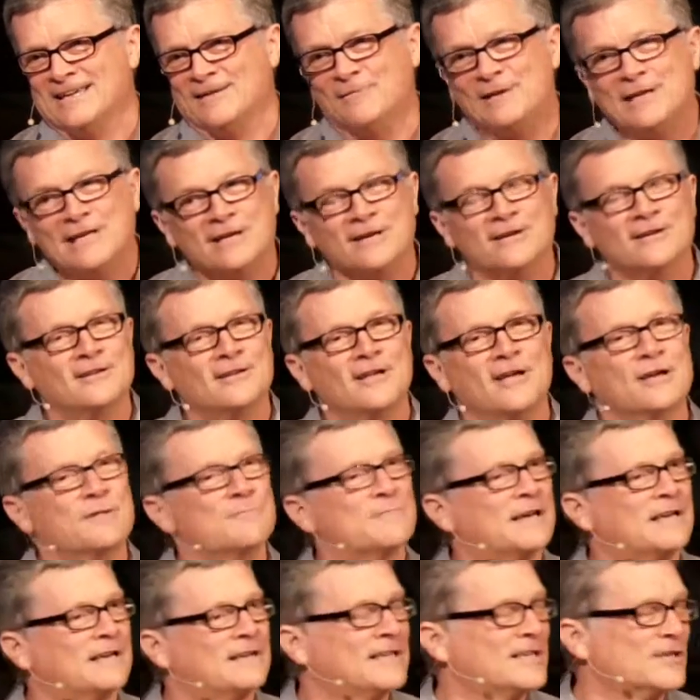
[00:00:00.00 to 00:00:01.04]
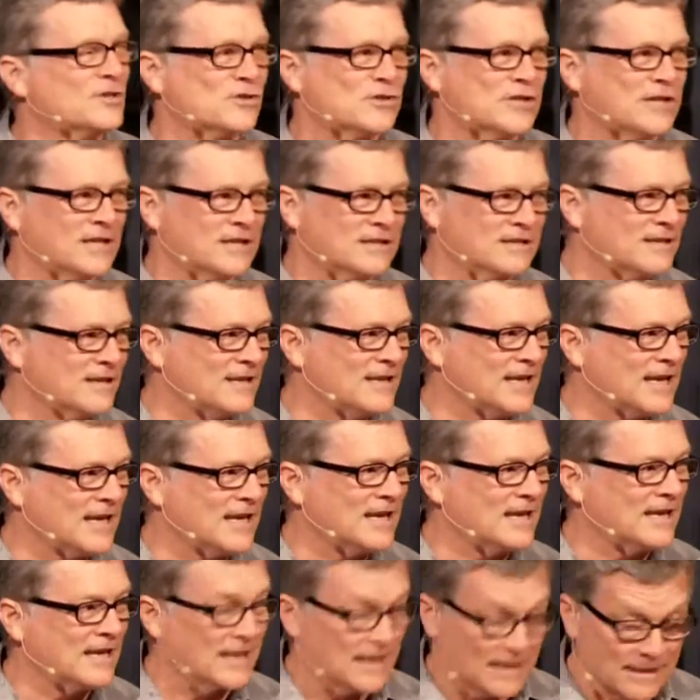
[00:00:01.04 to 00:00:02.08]
Now, we hear a lot about listening
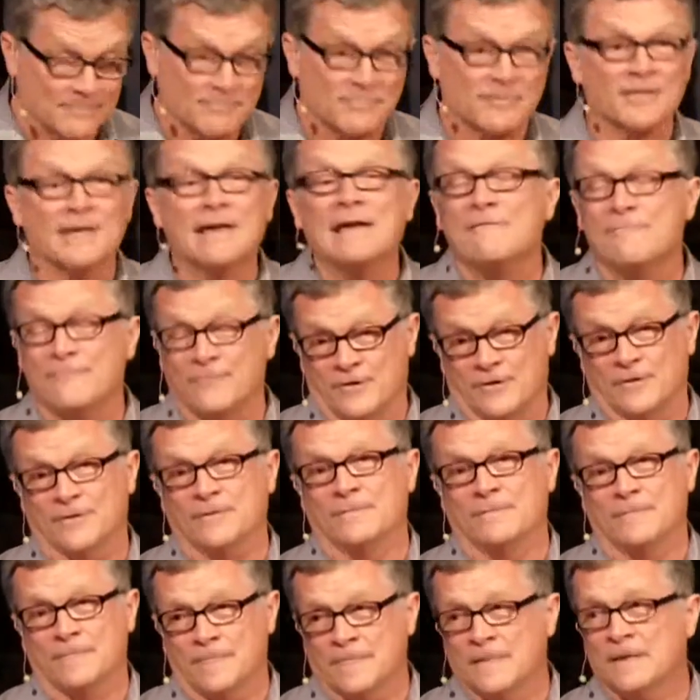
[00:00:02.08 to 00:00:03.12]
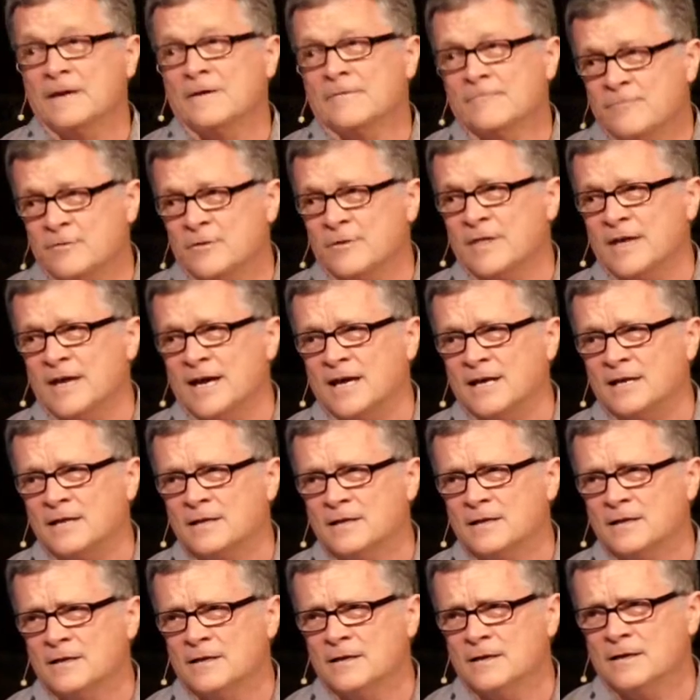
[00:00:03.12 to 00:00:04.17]
today, and I'm thankful for that.
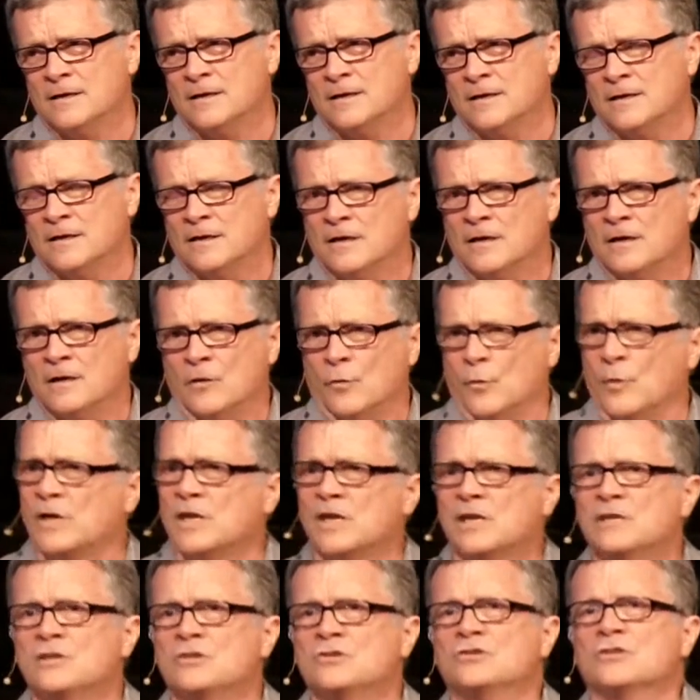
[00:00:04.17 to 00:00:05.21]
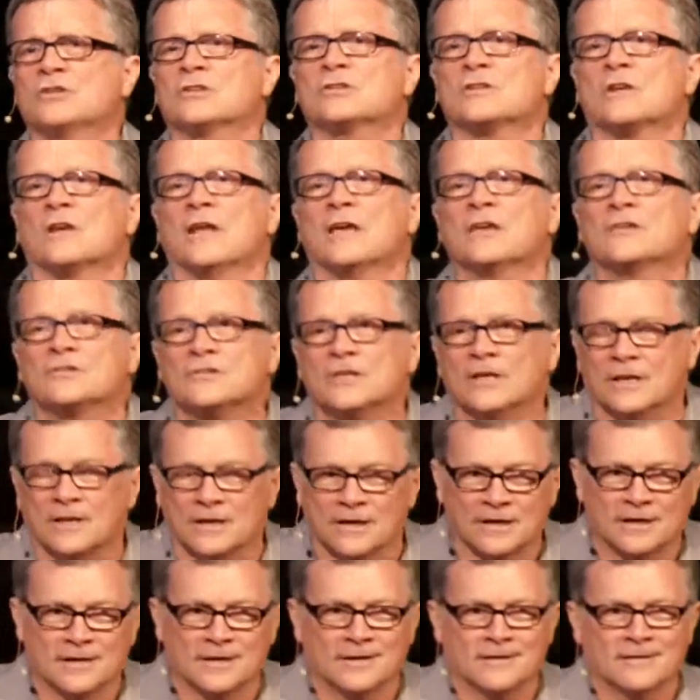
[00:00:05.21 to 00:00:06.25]
We need to just listen.
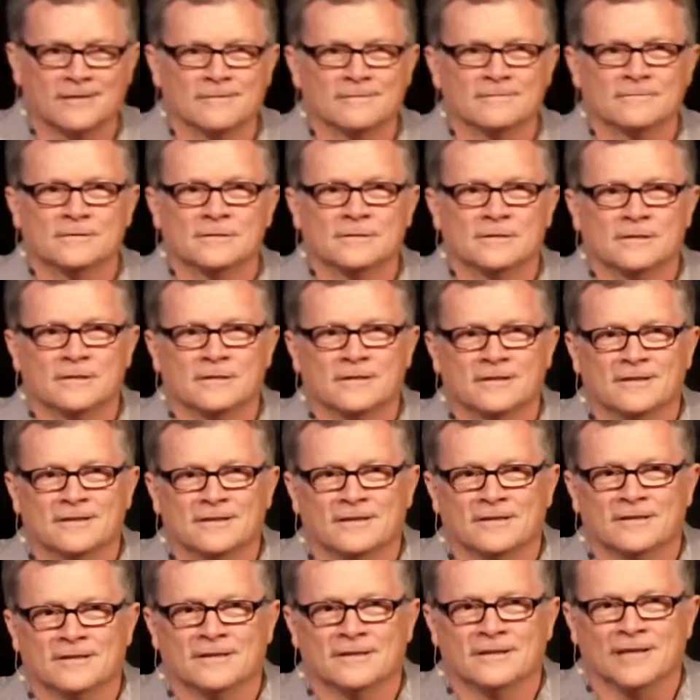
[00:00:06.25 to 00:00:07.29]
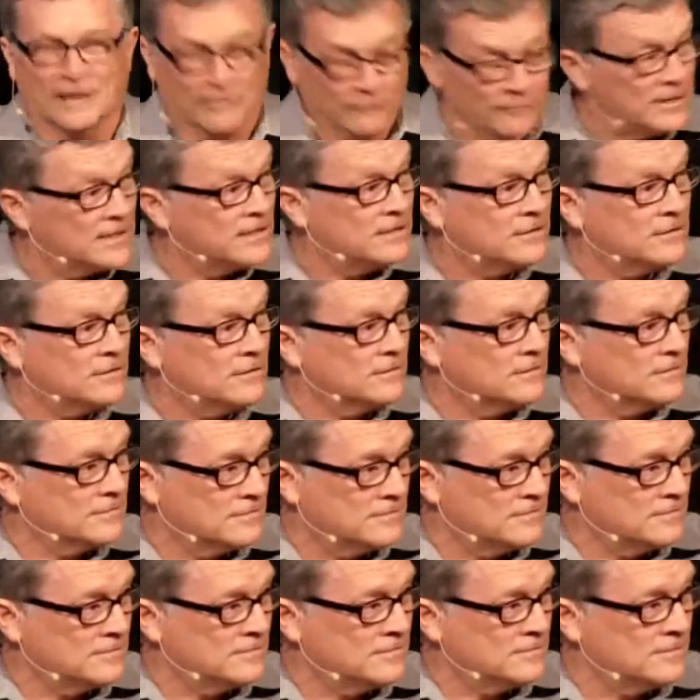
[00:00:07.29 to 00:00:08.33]
And we do.
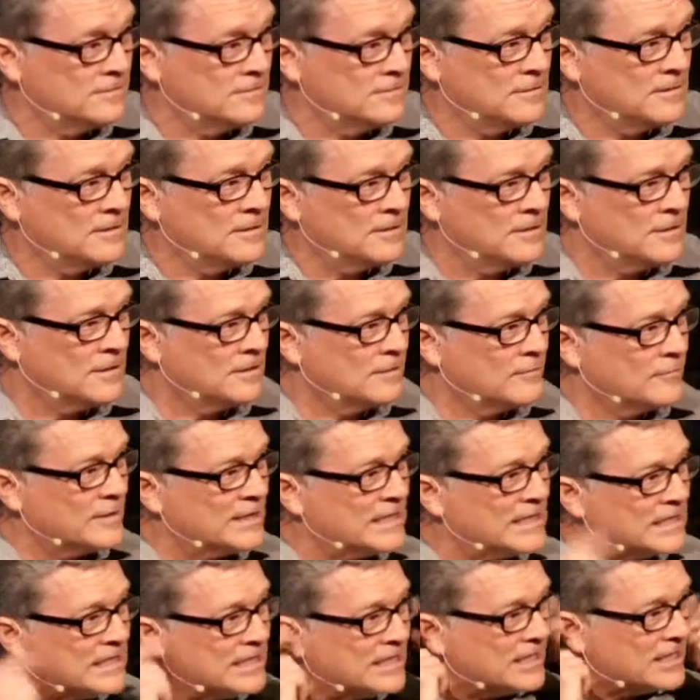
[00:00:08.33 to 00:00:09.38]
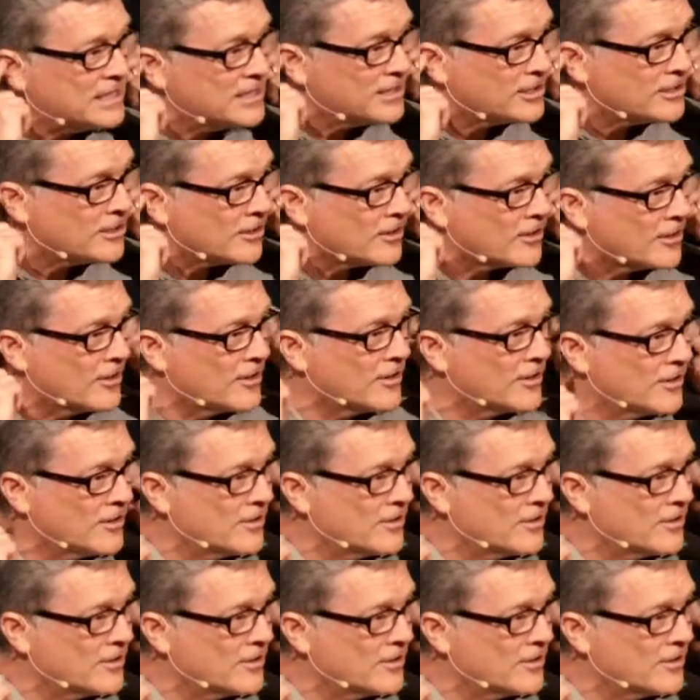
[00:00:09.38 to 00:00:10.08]
We need to hear.